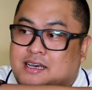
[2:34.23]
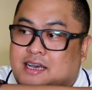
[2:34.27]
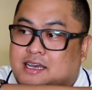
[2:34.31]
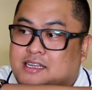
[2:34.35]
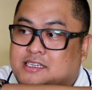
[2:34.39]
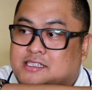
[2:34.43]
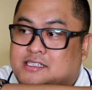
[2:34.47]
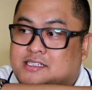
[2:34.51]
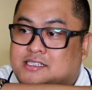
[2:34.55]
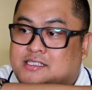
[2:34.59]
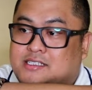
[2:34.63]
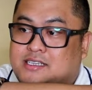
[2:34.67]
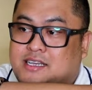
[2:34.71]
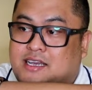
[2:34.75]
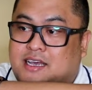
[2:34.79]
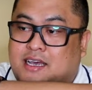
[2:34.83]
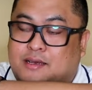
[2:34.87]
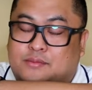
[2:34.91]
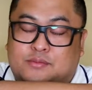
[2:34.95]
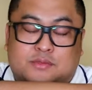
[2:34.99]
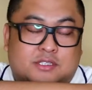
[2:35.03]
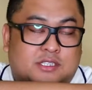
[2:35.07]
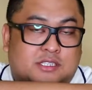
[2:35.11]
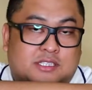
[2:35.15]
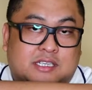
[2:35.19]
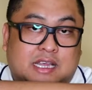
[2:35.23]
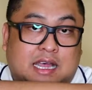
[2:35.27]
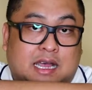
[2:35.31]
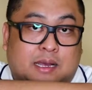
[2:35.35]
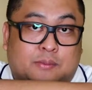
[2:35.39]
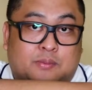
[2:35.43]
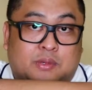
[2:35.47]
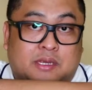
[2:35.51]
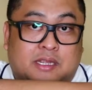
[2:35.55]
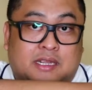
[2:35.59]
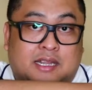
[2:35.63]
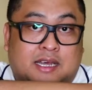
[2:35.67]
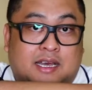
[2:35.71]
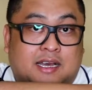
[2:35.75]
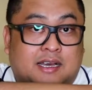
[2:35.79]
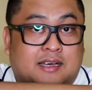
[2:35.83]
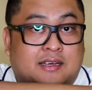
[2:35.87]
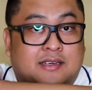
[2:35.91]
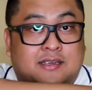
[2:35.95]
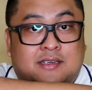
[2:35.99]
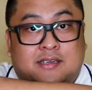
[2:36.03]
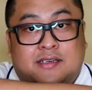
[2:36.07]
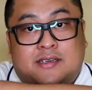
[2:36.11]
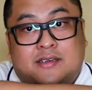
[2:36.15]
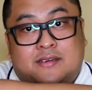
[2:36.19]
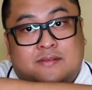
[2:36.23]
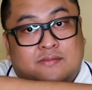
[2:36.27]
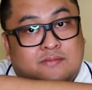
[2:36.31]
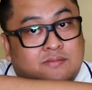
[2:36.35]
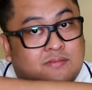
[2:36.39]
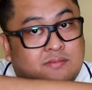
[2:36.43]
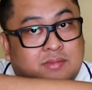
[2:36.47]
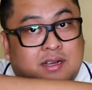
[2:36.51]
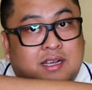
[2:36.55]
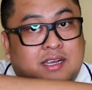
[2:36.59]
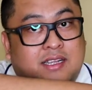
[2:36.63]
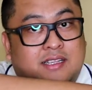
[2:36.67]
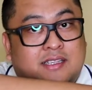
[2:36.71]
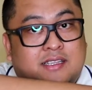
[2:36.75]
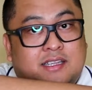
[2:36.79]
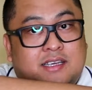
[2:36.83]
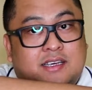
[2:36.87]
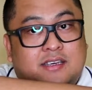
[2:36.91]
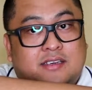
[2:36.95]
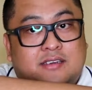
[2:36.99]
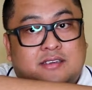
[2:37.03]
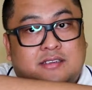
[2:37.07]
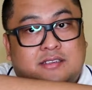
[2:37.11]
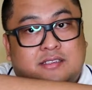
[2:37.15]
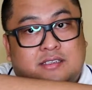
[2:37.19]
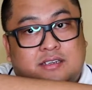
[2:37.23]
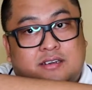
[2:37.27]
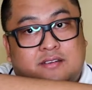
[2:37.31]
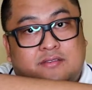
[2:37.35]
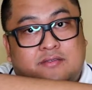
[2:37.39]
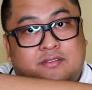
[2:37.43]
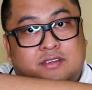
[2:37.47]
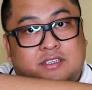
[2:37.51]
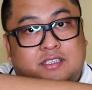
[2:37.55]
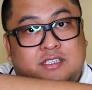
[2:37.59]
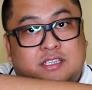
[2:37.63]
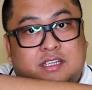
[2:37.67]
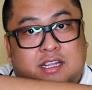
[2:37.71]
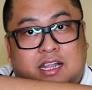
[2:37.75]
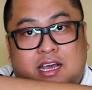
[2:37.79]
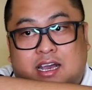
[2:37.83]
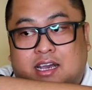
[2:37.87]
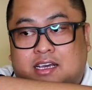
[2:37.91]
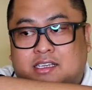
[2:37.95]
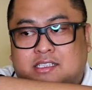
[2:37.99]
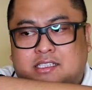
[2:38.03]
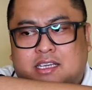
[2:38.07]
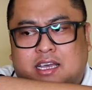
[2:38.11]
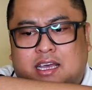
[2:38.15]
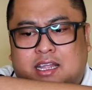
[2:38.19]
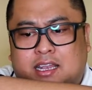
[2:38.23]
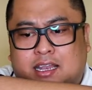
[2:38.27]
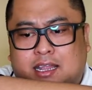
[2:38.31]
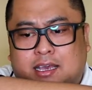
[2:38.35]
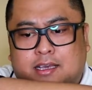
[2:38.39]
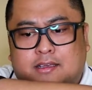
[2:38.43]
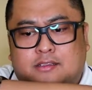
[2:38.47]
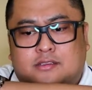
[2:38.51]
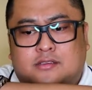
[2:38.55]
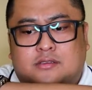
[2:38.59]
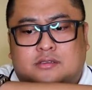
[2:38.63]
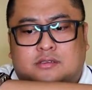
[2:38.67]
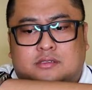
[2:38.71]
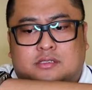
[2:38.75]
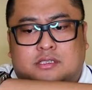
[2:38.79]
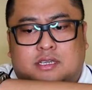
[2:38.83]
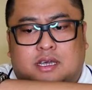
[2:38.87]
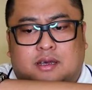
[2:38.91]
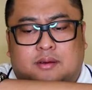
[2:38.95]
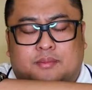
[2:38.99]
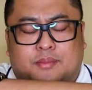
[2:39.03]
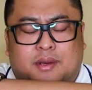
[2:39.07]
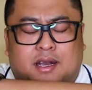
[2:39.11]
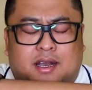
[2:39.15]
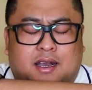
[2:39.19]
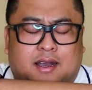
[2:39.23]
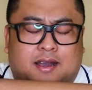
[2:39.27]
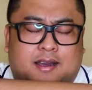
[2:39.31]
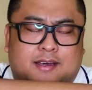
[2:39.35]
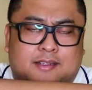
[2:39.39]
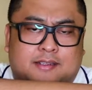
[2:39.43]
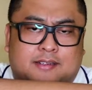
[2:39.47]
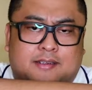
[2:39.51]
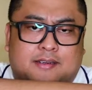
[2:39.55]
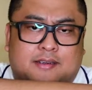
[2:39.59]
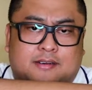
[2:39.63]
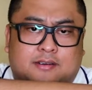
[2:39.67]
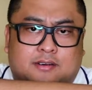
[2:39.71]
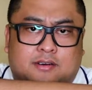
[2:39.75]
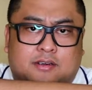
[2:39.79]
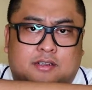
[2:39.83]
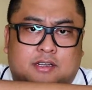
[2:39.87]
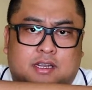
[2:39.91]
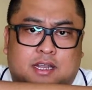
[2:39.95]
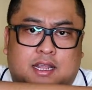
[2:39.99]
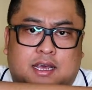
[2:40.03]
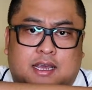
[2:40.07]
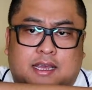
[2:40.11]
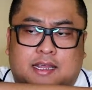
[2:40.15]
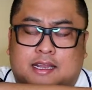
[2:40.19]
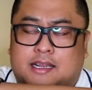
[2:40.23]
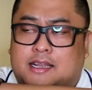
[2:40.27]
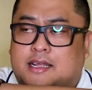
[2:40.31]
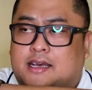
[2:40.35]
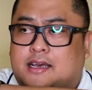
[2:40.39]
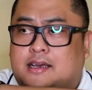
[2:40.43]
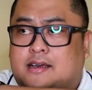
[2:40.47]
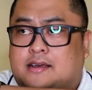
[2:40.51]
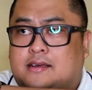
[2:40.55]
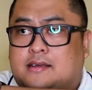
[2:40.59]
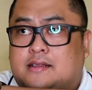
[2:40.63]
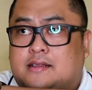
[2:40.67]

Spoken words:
I'm just happy na maganda yung service nila kasi unlike sa mga other online na